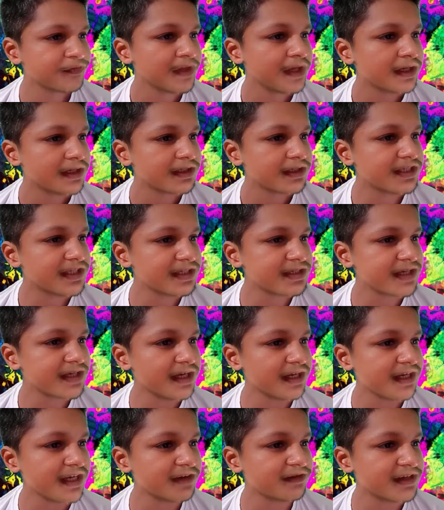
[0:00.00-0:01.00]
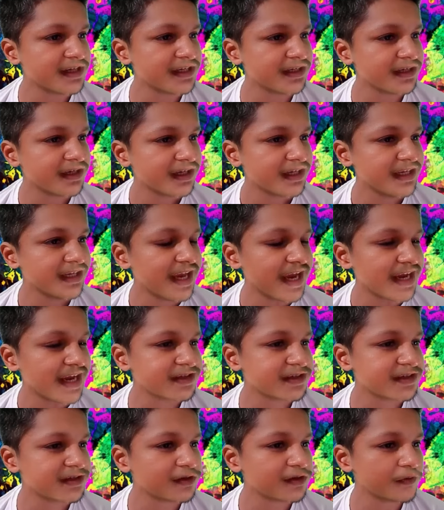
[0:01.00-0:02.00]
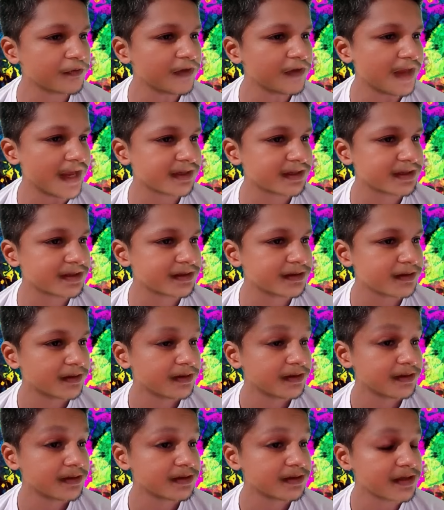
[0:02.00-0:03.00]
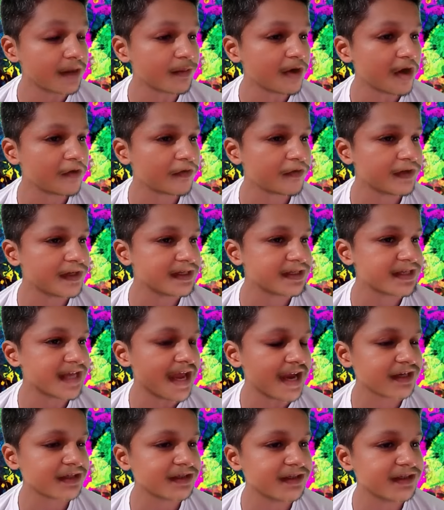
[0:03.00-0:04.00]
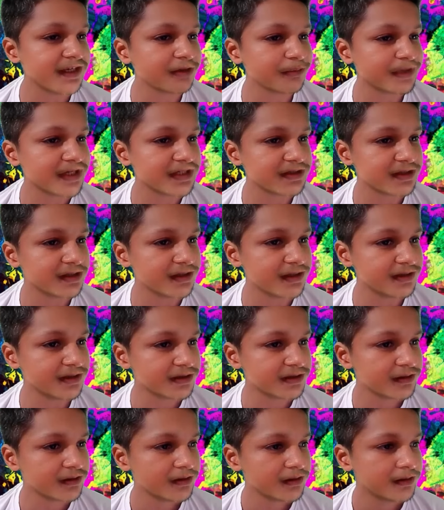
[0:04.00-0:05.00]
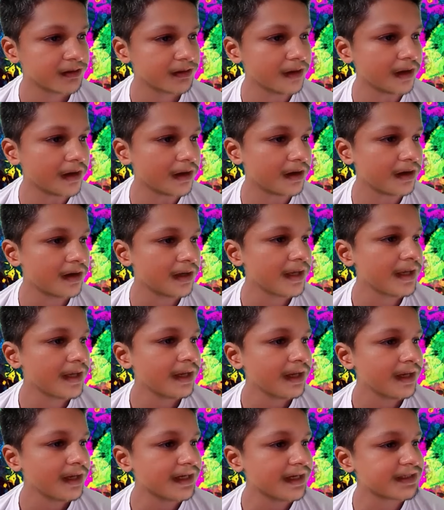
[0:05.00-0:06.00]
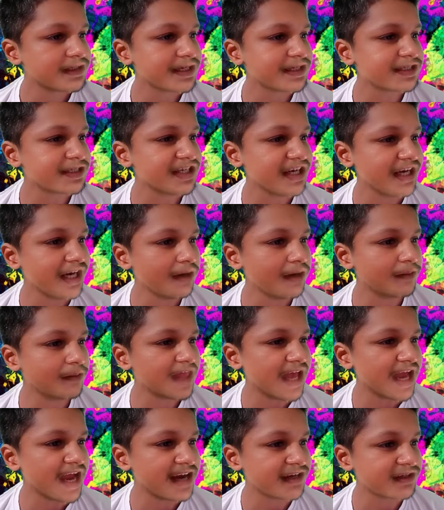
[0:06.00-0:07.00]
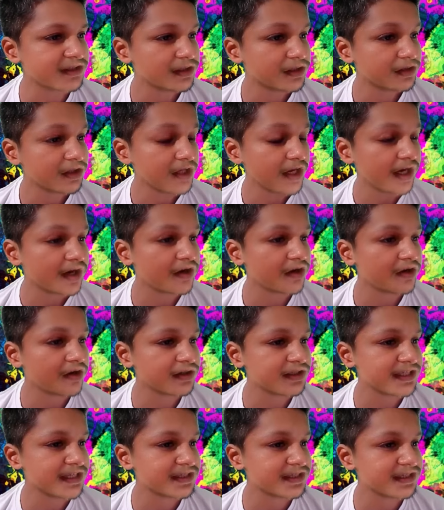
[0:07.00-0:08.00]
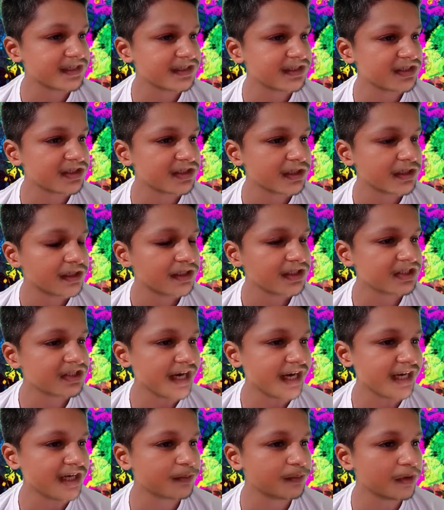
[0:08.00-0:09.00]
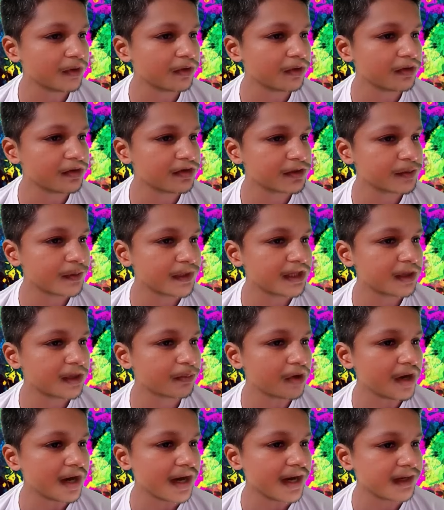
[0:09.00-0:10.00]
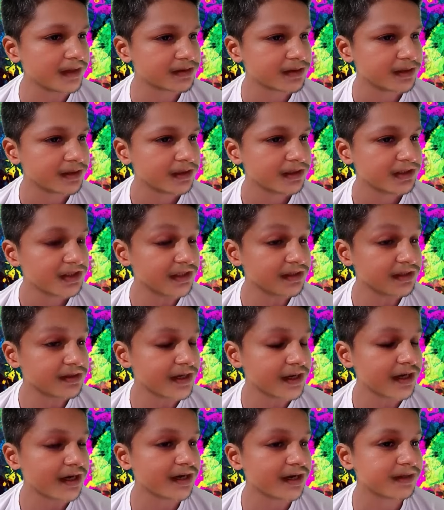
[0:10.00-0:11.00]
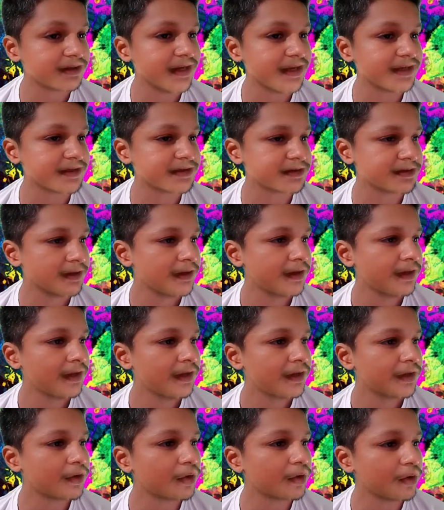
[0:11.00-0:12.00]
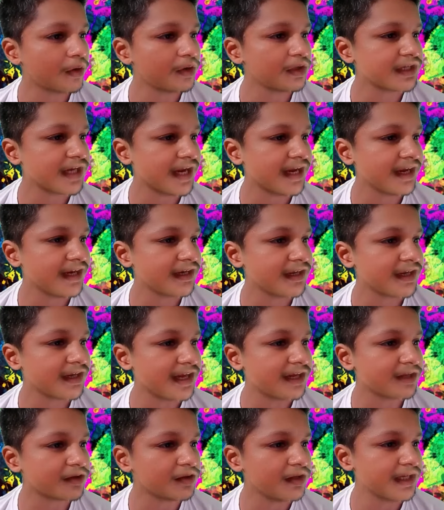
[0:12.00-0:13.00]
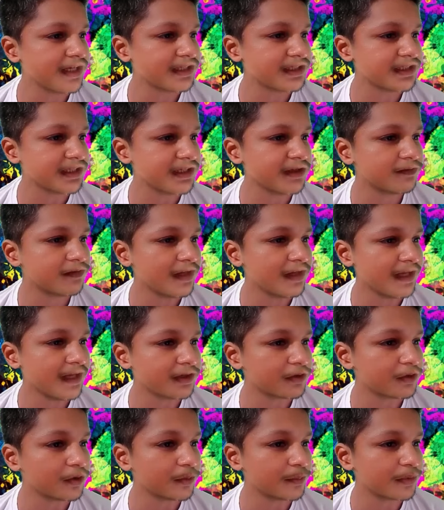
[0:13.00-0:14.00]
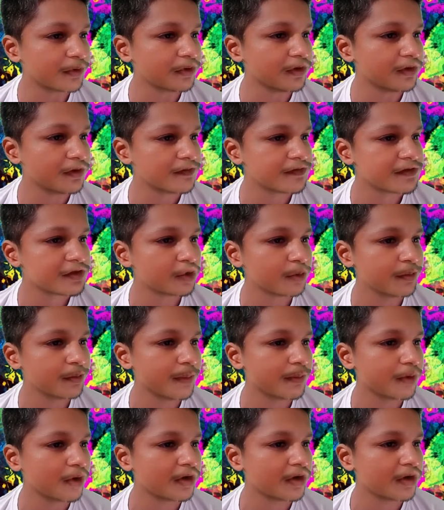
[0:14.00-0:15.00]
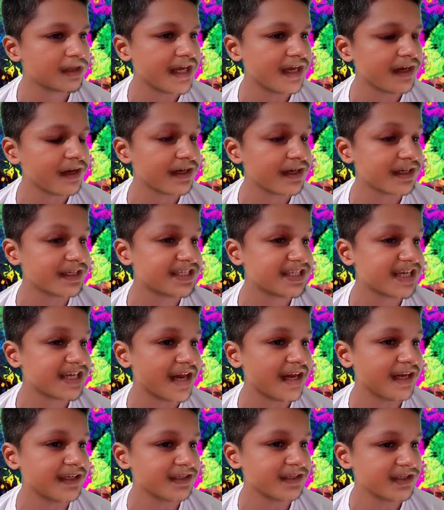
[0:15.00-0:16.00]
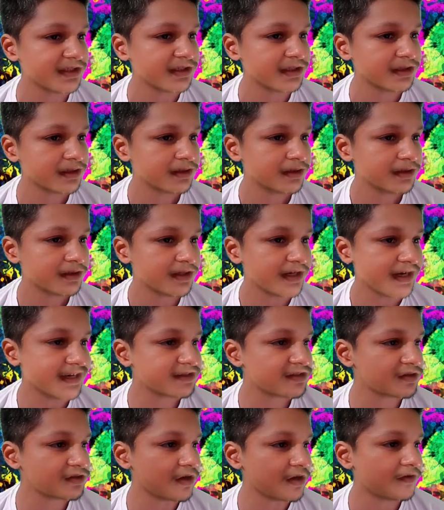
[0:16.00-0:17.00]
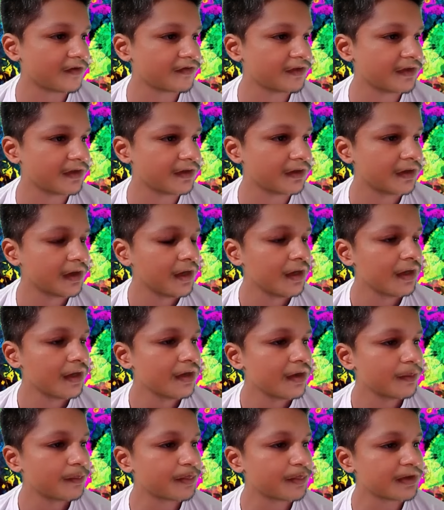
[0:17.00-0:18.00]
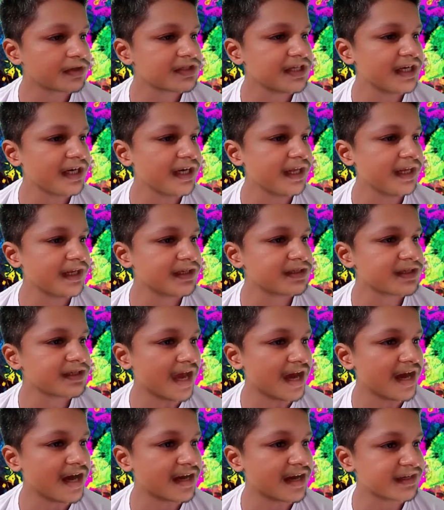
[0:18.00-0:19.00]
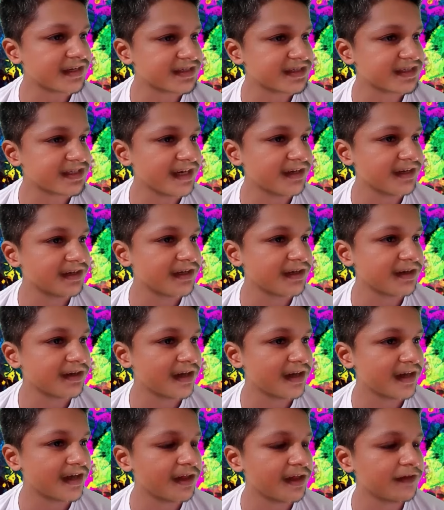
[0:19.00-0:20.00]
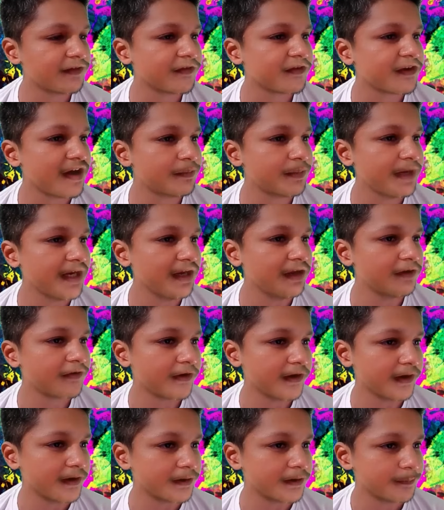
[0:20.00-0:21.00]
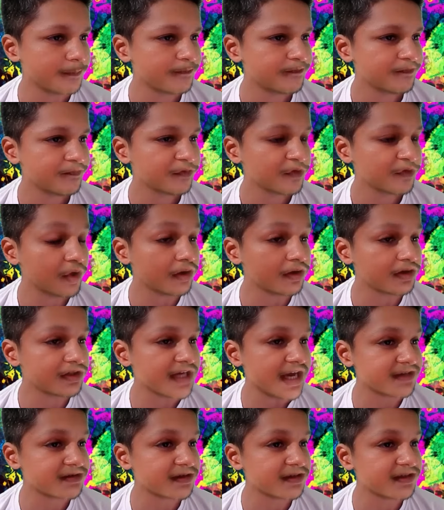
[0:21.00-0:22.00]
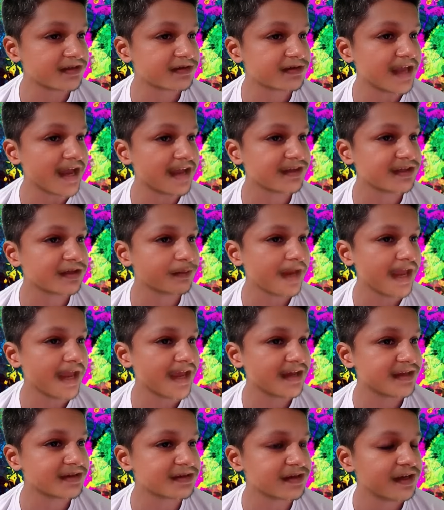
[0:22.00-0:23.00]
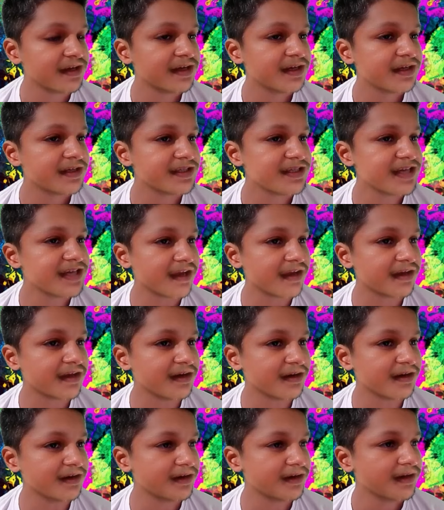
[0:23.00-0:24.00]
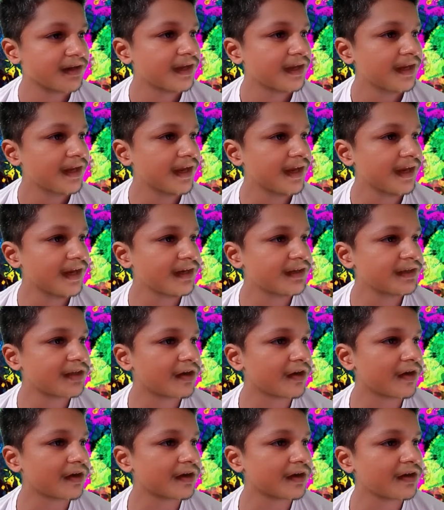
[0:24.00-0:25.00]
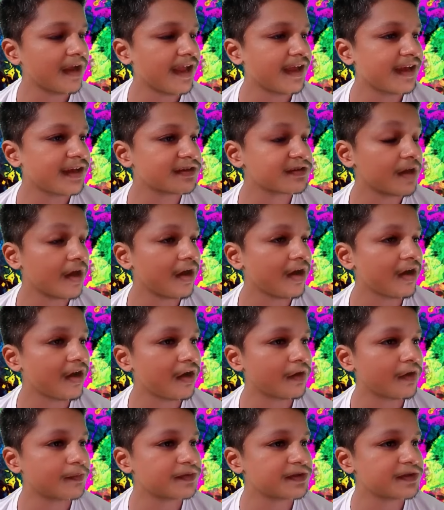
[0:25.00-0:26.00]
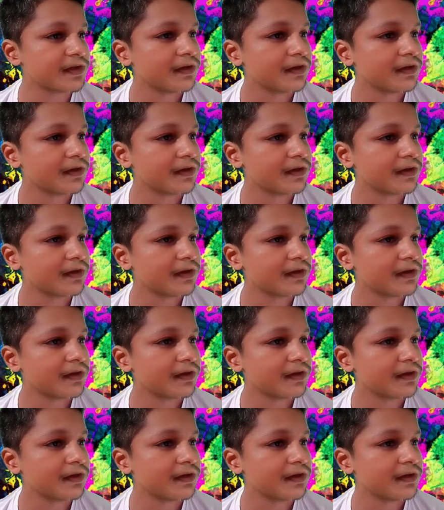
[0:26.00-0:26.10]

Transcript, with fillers: Diesel even gets to flex some of his acting muscles. Though, it's a shame that Theron doesn't trade blows with the boys. She's a heartless, cold and calculating villain who proves to be more than a challenge. The rest of the proceedings are standard alpha male fare, though Jason Statham as Deckard and The Rock as Hobbs